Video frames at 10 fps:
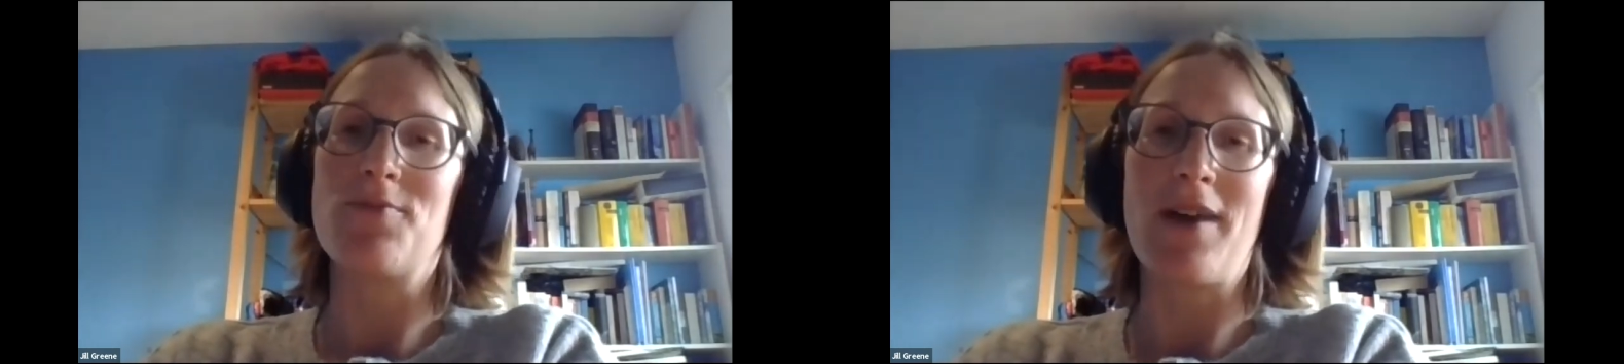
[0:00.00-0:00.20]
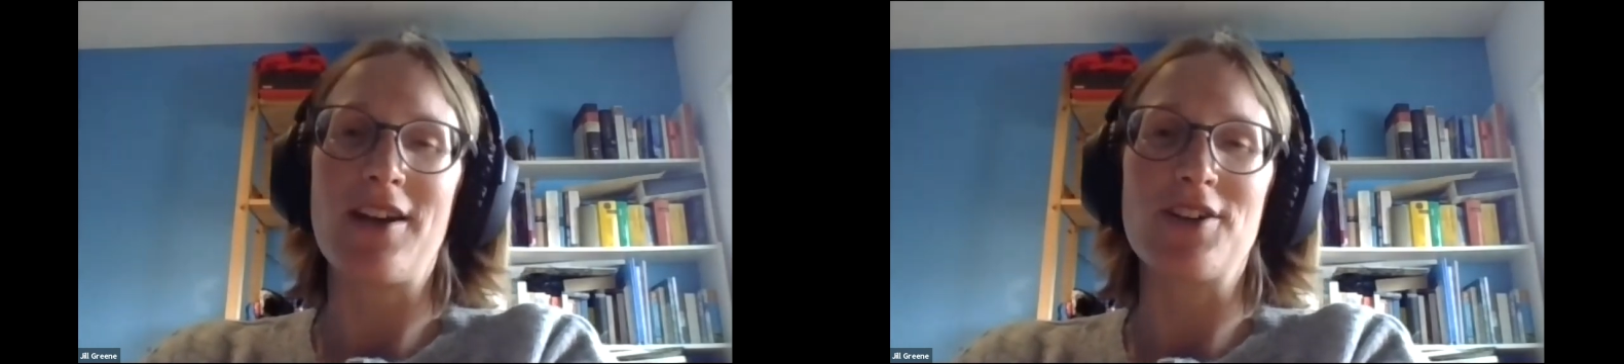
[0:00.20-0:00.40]

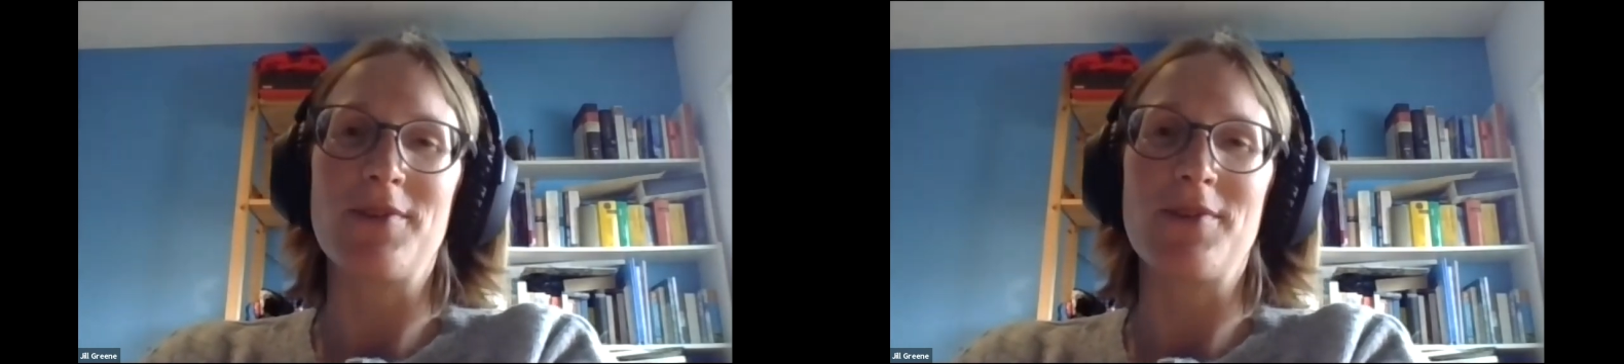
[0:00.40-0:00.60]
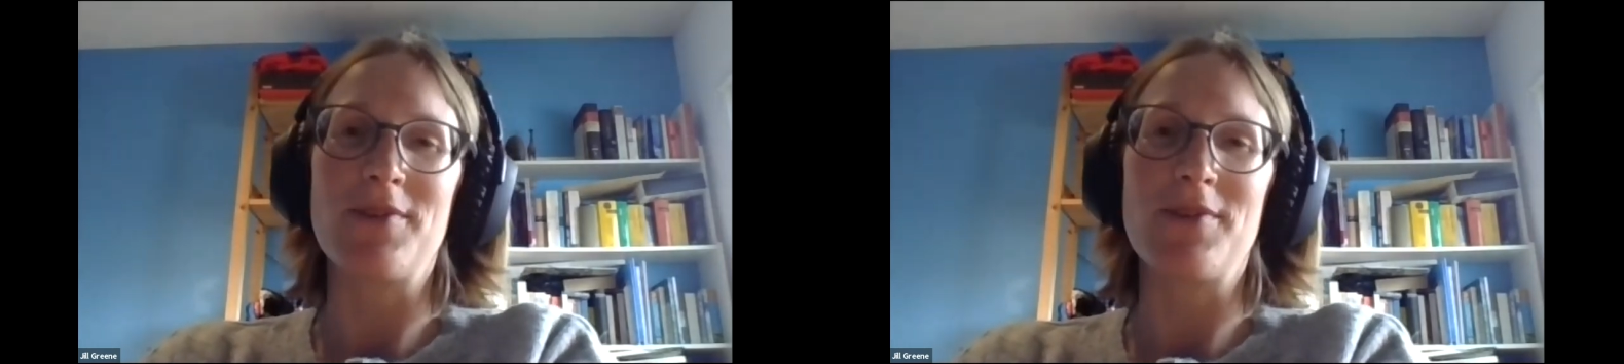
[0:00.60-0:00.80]

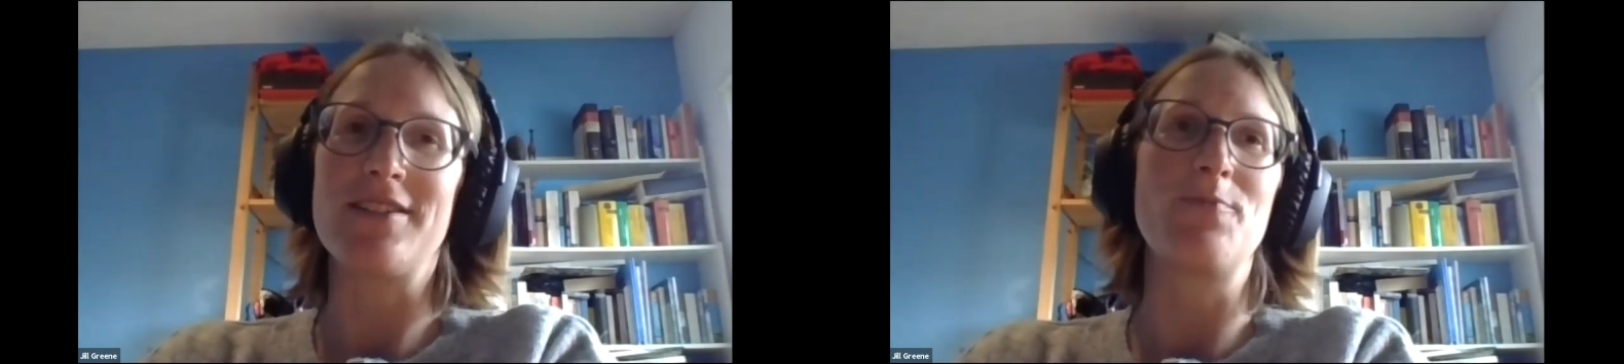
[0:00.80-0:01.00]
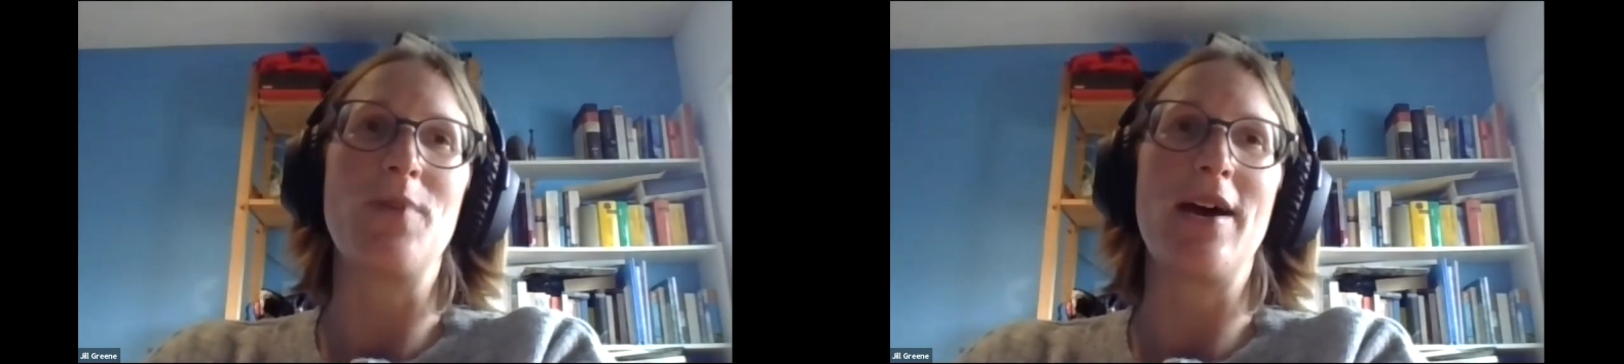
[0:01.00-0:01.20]

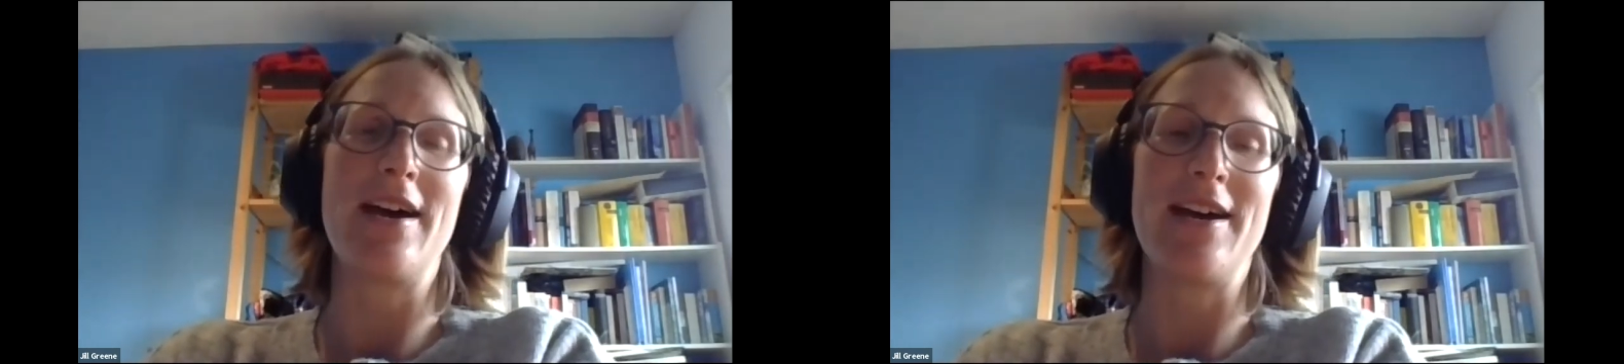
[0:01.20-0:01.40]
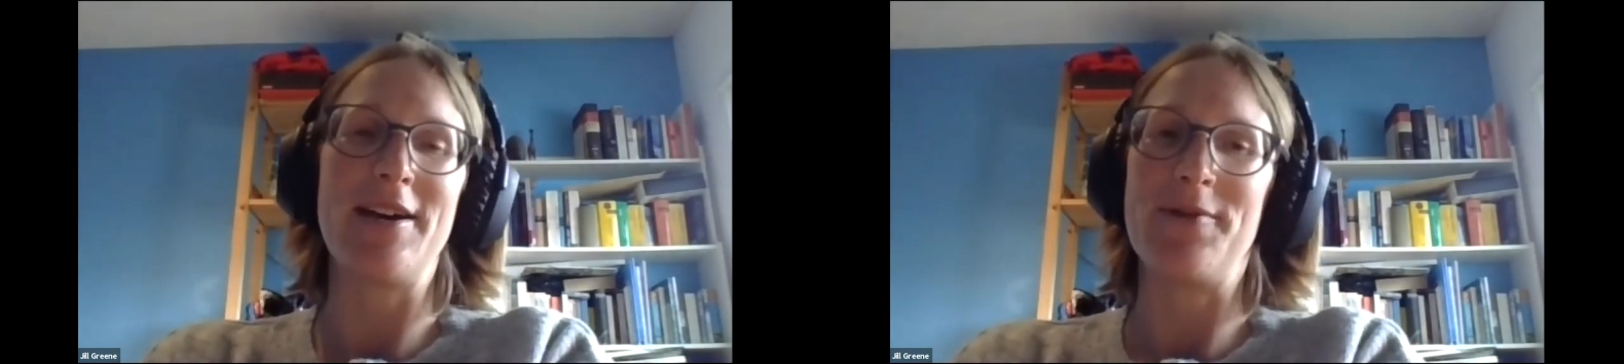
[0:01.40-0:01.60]
management,
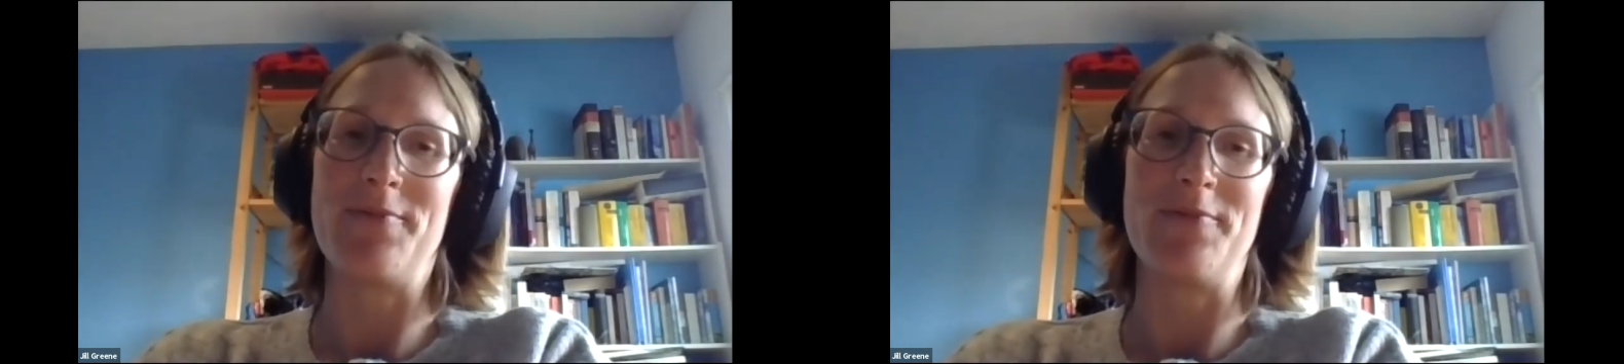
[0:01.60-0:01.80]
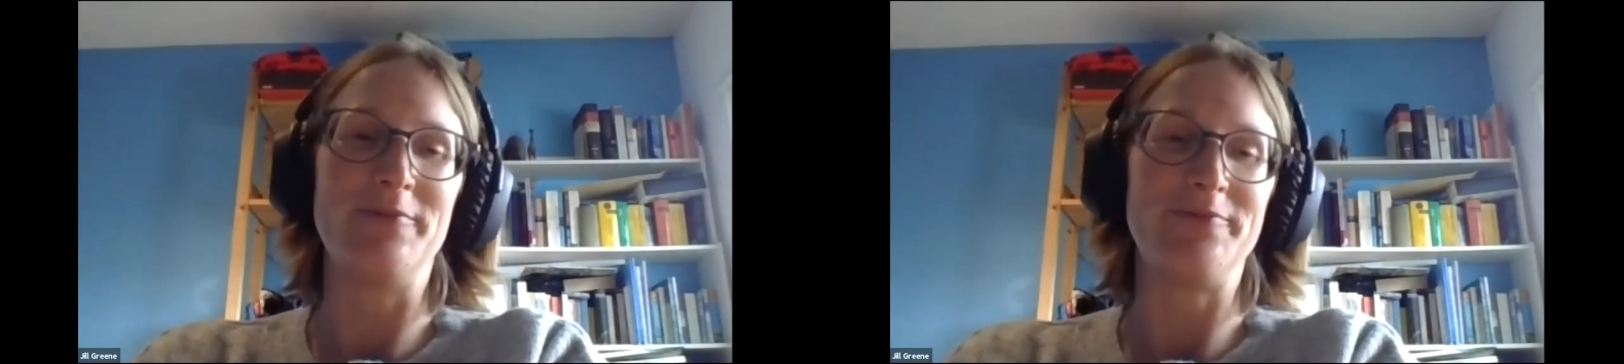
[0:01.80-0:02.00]

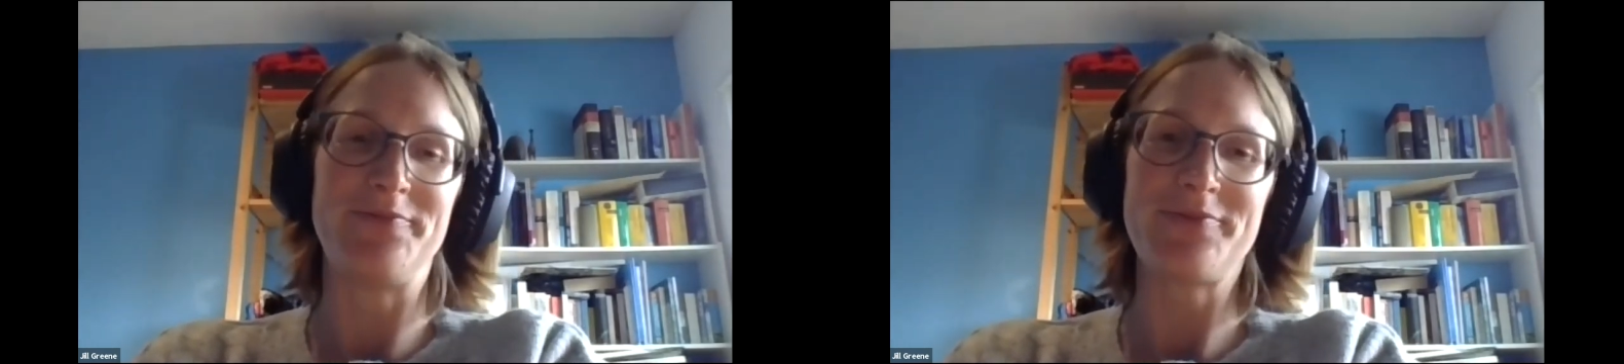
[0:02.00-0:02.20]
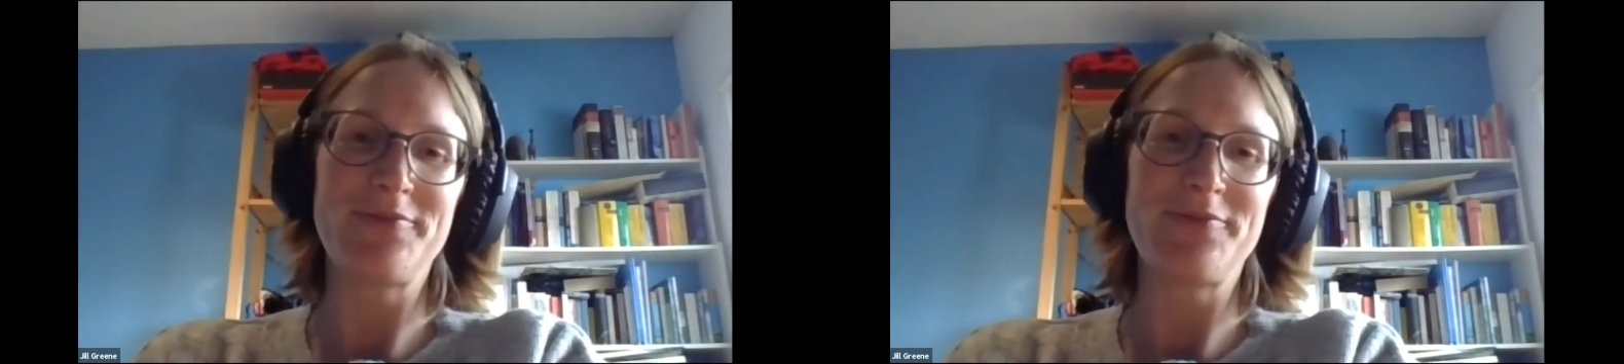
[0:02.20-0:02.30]
and